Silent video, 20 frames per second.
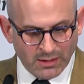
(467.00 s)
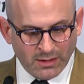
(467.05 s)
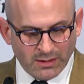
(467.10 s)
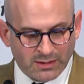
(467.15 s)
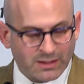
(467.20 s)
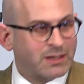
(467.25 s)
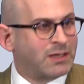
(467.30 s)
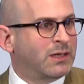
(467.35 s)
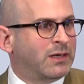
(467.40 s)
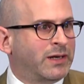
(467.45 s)

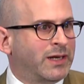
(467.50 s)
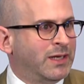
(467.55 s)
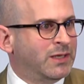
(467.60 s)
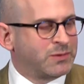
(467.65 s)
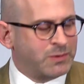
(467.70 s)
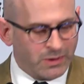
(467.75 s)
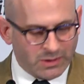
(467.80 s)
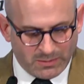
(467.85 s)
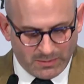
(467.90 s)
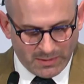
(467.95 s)
declaring
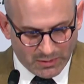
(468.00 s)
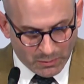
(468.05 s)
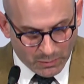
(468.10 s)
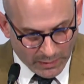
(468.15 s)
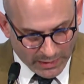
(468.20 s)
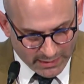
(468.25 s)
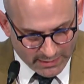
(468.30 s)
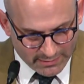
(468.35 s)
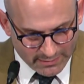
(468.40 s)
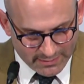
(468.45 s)
Israel to be a
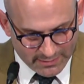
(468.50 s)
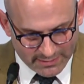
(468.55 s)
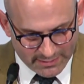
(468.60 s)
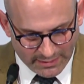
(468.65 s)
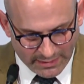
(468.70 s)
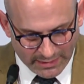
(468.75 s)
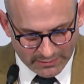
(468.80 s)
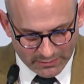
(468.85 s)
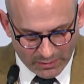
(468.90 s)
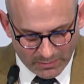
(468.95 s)
racist
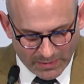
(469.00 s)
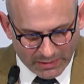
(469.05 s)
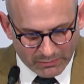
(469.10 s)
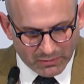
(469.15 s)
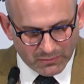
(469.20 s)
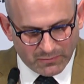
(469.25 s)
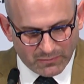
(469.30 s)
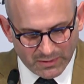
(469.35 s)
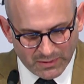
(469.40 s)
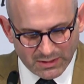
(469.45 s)
state, or by
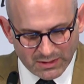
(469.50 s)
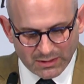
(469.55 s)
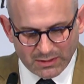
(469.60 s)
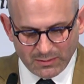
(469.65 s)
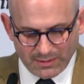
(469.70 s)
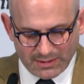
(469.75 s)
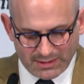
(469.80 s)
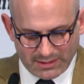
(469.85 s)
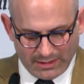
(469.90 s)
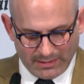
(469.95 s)
refusing to
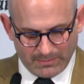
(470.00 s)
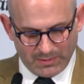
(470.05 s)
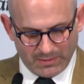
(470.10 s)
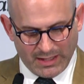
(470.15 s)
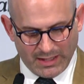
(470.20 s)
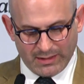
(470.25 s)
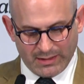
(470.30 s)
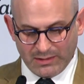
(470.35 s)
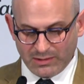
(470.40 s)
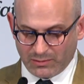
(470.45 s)
accept
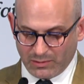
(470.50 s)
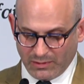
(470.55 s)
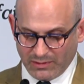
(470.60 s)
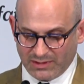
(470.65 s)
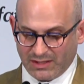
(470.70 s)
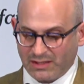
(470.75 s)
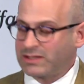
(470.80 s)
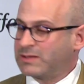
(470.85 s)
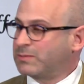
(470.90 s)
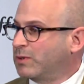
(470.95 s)
that Israel is
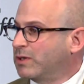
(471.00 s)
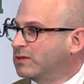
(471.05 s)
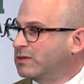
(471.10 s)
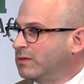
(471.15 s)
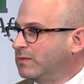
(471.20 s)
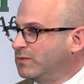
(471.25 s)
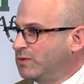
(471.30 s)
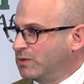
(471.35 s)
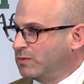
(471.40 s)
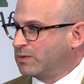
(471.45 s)
an expression
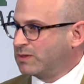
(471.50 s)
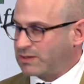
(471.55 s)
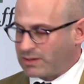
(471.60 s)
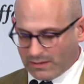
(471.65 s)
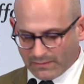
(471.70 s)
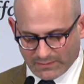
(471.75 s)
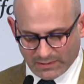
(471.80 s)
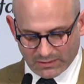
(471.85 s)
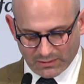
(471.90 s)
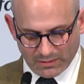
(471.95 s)
of Jewish
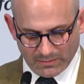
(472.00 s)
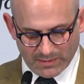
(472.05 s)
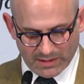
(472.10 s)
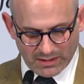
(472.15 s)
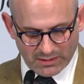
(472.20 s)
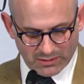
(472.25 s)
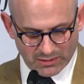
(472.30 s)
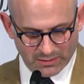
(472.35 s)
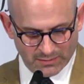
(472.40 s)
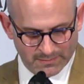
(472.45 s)

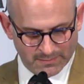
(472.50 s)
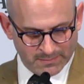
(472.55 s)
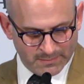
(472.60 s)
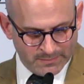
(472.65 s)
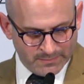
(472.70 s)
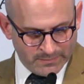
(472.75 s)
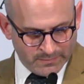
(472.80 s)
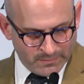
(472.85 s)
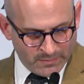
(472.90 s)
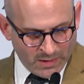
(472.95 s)
self-determination.
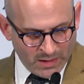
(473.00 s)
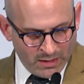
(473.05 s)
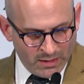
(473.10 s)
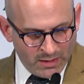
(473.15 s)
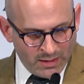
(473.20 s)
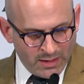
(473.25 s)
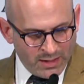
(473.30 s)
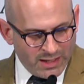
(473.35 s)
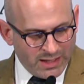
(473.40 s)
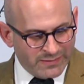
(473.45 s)

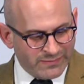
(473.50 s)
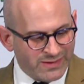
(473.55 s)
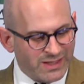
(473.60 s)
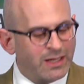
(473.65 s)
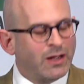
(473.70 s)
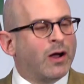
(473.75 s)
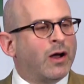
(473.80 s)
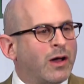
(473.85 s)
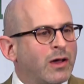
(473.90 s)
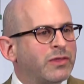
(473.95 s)
Even the
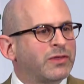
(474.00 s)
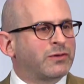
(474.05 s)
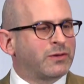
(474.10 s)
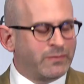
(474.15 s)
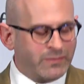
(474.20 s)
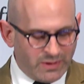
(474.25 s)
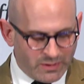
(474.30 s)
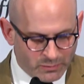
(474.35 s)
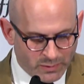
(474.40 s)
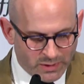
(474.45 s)
author of
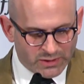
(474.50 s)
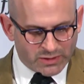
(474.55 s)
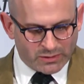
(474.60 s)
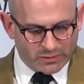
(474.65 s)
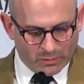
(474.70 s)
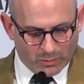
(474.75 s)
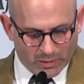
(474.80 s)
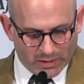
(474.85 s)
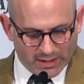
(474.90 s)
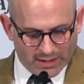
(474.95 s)
the original
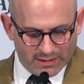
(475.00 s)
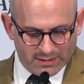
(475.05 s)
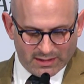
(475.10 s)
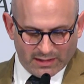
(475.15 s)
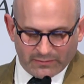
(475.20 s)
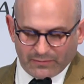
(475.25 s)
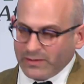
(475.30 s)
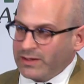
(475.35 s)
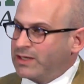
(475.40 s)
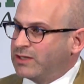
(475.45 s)
working
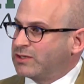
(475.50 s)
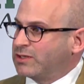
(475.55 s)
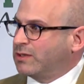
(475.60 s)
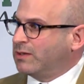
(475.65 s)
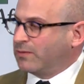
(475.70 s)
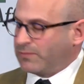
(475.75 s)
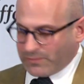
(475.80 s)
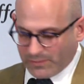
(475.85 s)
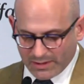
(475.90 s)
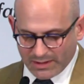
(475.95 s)
definition, the
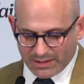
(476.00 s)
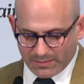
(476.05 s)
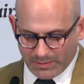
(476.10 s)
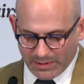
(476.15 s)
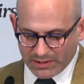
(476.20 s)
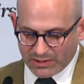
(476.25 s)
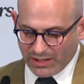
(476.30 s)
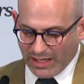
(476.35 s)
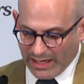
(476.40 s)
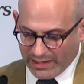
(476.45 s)
free
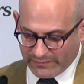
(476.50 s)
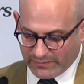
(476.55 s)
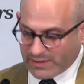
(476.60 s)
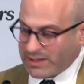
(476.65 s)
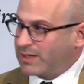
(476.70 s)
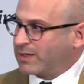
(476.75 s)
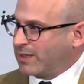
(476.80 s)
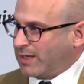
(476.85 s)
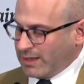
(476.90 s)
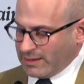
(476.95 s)
speech
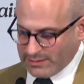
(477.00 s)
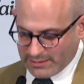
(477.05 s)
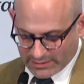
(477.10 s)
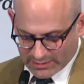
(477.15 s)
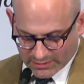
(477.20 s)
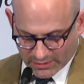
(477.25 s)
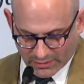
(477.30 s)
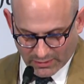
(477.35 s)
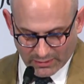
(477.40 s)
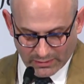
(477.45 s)
advocate Ken
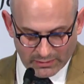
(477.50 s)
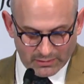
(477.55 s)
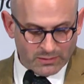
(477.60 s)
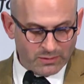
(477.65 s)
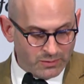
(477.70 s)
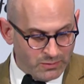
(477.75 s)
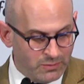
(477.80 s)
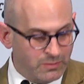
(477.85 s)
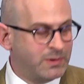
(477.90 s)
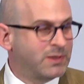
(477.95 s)
Stern,
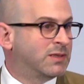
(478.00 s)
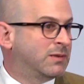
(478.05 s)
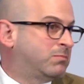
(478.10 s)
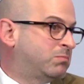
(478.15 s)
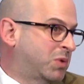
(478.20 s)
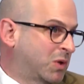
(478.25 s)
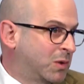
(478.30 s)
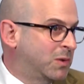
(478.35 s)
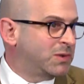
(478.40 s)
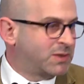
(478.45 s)
who is
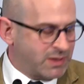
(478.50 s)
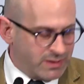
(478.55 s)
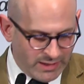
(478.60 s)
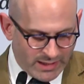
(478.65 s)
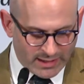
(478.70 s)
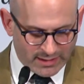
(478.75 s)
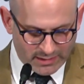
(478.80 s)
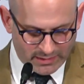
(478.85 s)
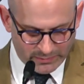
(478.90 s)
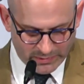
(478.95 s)
opposed to the
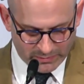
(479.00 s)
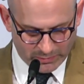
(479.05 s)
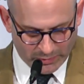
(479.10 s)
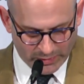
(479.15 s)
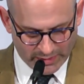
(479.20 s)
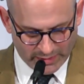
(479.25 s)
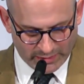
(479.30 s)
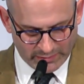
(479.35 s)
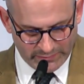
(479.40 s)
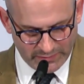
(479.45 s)
academic
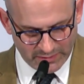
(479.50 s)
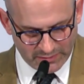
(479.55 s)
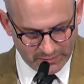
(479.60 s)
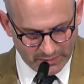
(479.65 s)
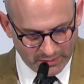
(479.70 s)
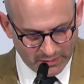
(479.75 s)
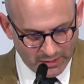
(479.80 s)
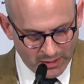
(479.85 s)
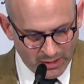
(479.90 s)
boycott of Israel,